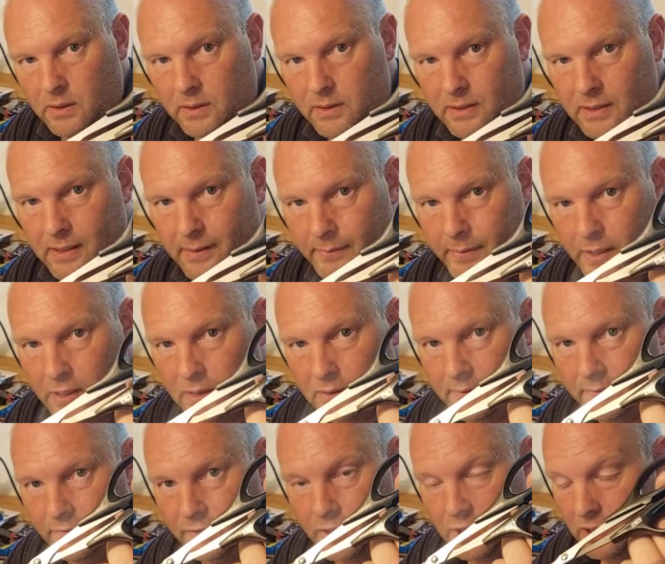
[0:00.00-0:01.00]
Tamiya
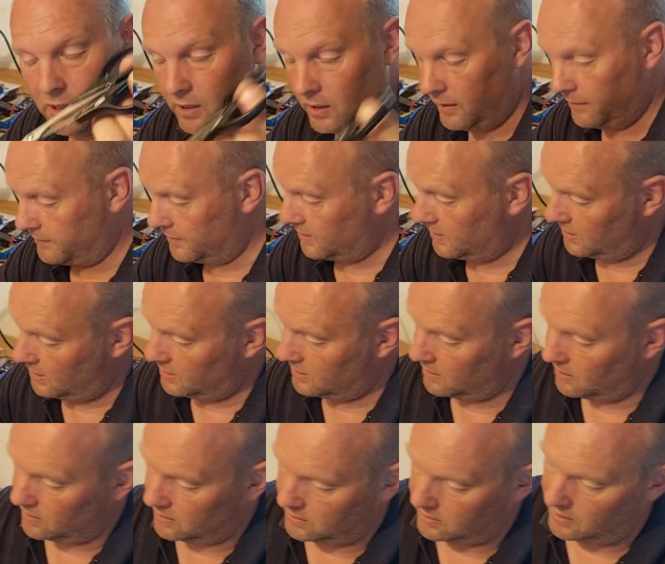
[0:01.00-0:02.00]
curved
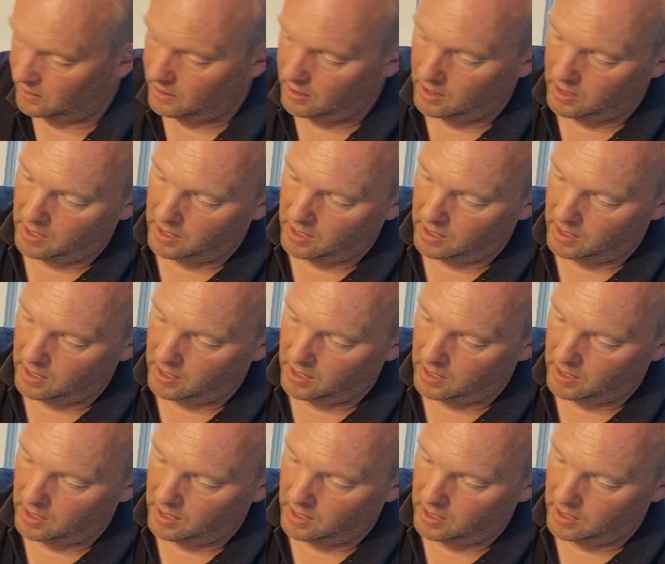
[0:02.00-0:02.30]
scissors.